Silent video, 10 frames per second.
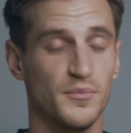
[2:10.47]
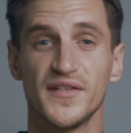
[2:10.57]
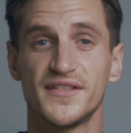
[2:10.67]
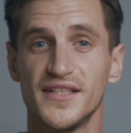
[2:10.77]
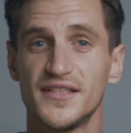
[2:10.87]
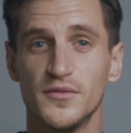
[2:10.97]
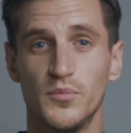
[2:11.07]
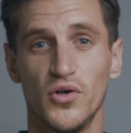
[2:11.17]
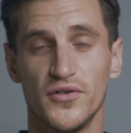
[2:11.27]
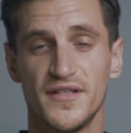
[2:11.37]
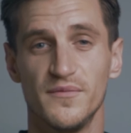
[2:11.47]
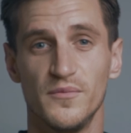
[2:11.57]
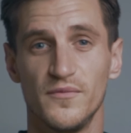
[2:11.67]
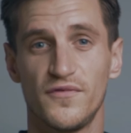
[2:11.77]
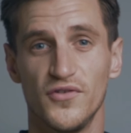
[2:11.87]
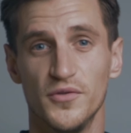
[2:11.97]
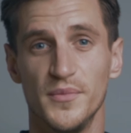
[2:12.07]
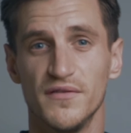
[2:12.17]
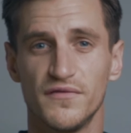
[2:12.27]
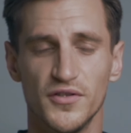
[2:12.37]
My sister bought it for
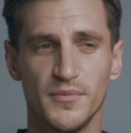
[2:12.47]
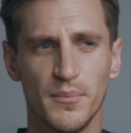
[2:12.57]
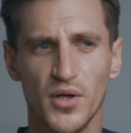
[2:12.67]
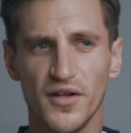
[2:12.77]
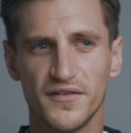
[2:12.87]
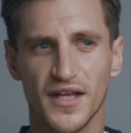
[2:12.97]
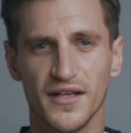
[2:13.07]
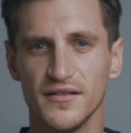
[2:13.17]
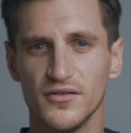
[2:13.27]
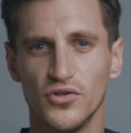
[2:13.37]
me for my birthday